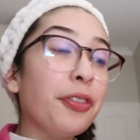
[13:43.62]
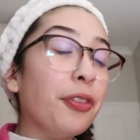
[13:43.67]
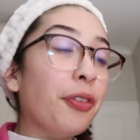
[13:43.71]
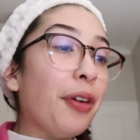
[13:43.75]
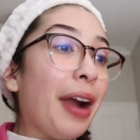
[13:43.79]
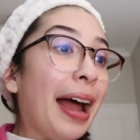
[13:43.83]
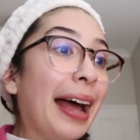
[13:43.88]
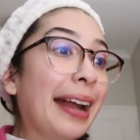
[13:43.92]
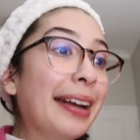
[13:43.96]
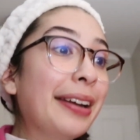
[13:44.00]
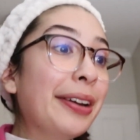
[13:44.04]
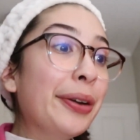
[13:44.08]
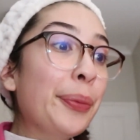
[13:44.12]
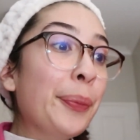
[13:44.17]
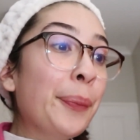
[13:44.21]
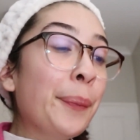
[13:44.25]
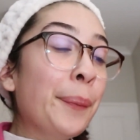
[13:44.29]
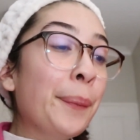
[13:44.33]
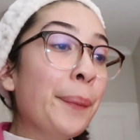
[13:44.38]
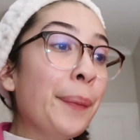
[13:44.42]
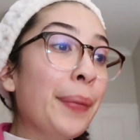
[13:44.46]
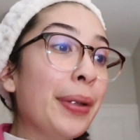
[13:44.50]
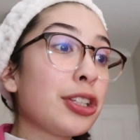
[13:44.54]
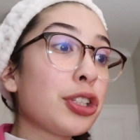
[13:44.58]

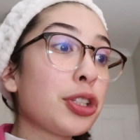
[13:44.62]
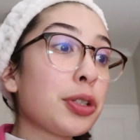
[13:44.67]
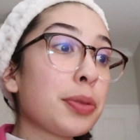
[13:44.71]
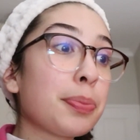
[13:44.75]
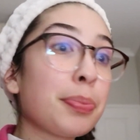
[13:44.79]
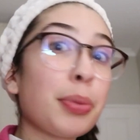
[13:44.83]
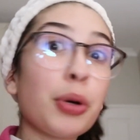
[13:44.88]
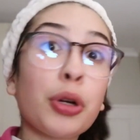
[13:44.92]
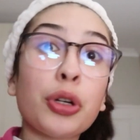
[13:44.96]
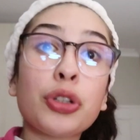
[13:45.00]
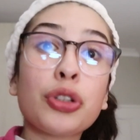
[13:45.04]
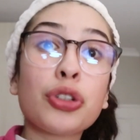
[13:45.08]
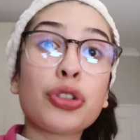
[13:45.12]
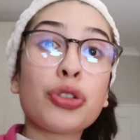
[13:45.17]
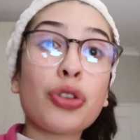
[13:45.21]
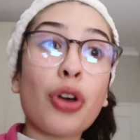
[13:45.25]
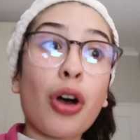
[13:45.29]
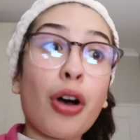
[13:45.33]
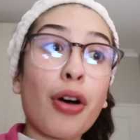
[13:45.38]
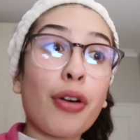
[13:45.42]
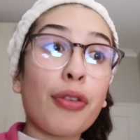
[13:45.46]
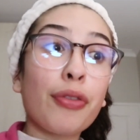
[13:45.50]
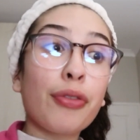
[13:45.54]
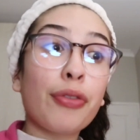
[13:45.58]
random spurts
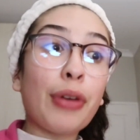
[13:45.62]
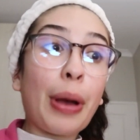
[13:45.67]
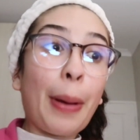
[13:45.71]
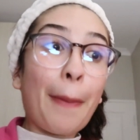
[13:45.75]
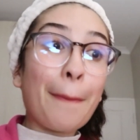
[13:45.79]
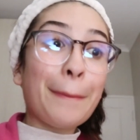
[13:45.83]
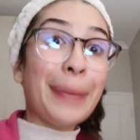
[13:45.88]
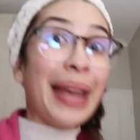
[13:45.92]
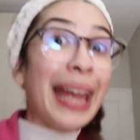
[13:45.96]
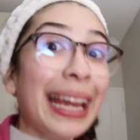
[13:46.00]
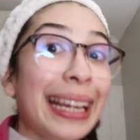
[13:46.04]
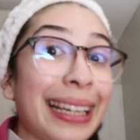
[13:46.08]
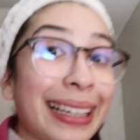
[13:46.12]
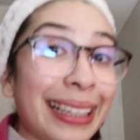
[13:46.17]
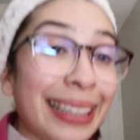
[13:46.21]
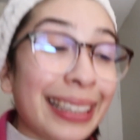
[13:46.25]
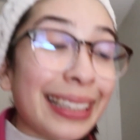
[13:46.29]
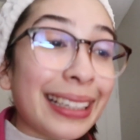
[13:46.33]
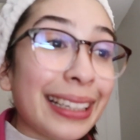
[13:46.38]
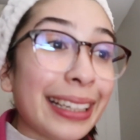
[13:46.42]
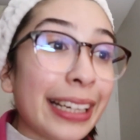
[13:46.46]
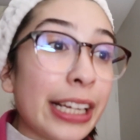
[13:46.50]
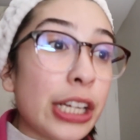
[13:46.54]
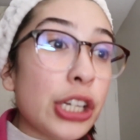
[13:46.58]
of
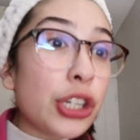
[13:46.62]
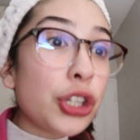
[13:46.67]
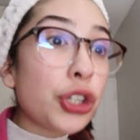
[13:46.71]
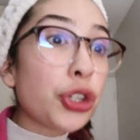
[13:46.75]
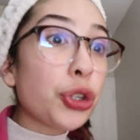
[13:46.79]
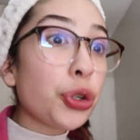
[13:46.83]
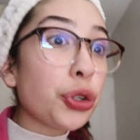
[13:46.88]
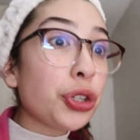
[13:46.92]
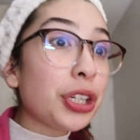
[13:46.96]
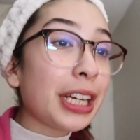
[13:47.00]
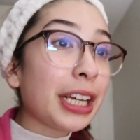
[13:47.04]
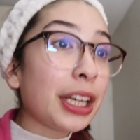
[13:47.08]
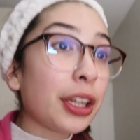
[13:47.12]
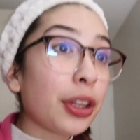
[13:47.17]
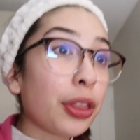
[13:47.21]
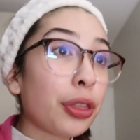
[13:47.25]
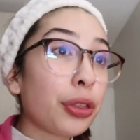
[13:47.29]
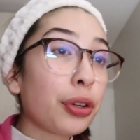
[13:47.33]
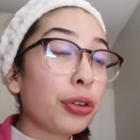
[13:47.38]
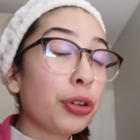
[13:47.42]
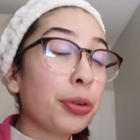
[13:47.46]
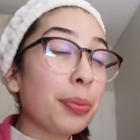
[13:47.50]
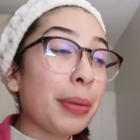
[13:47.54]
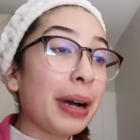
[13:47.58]
pain shooting
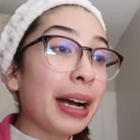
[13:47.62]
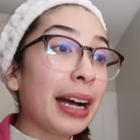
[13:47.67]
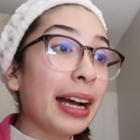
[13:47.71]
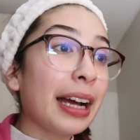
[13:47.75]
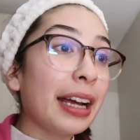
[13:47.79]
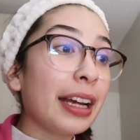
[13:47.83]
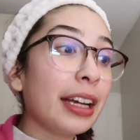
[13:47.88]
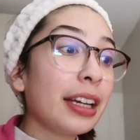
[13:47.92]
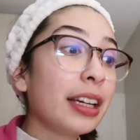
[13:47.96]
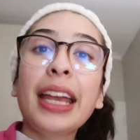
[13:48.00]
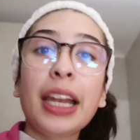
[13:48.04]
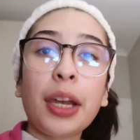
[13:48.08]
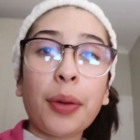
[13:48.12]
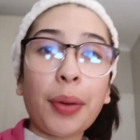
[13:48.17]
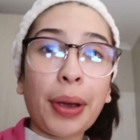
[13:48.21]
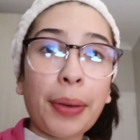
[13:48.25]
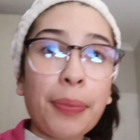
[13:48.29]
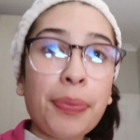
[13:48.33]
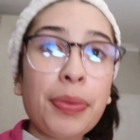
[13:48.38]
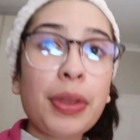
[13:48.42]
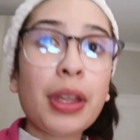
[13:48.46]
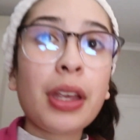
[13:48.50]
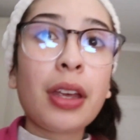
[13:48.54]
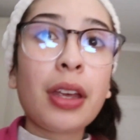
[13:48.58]
through my... Anyway,